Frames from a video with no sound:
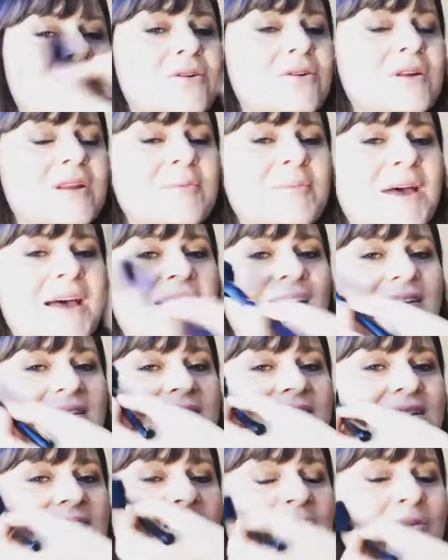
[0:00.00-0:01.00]
all about,
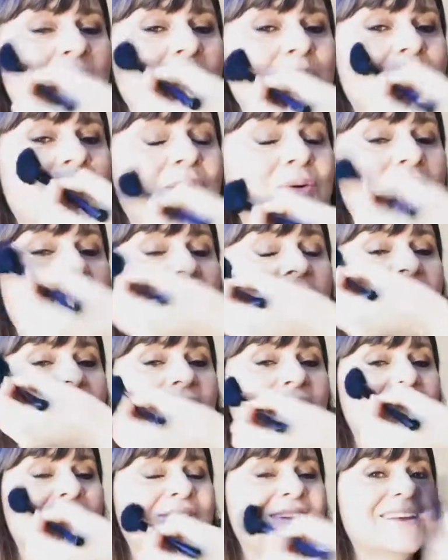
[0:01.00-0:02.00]
building
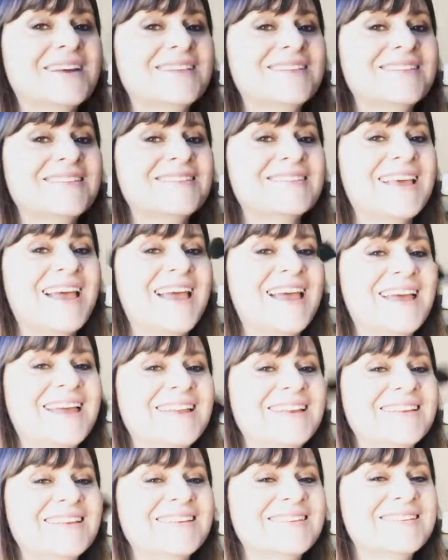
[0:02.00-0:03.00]
confidence.
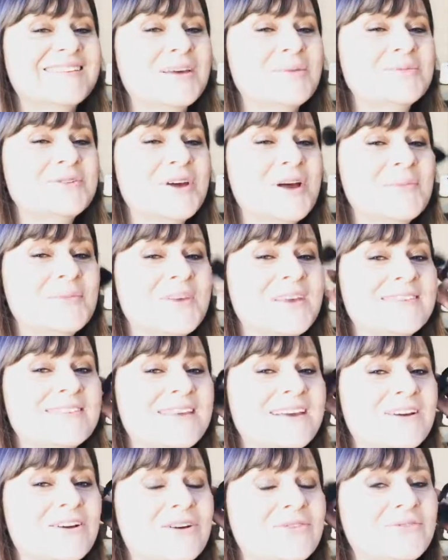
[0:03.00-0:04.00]
And sometimes I
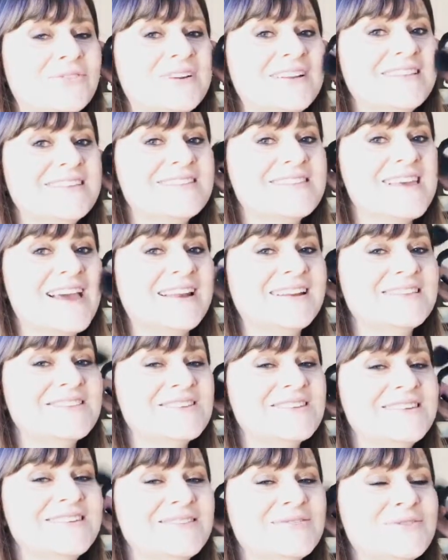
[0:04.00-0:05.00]
set confidence
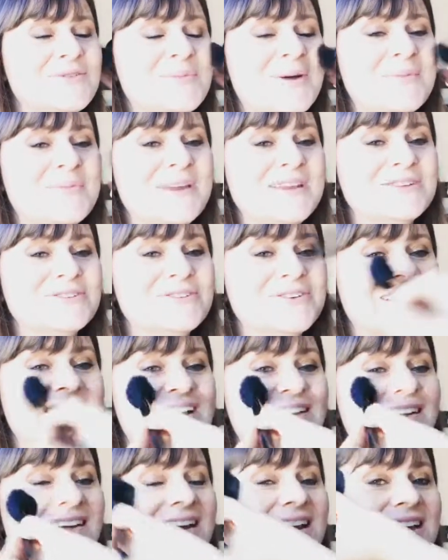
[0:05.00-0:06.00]
challenges for my mentoring
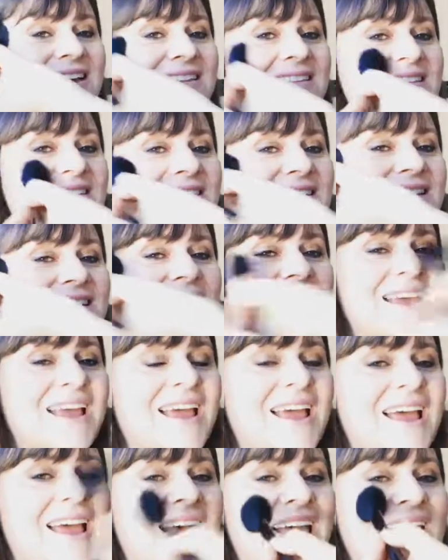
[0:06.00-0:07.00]
clients.
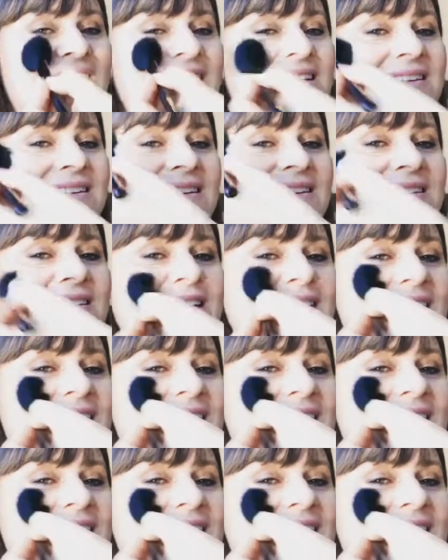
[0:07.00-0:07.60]
And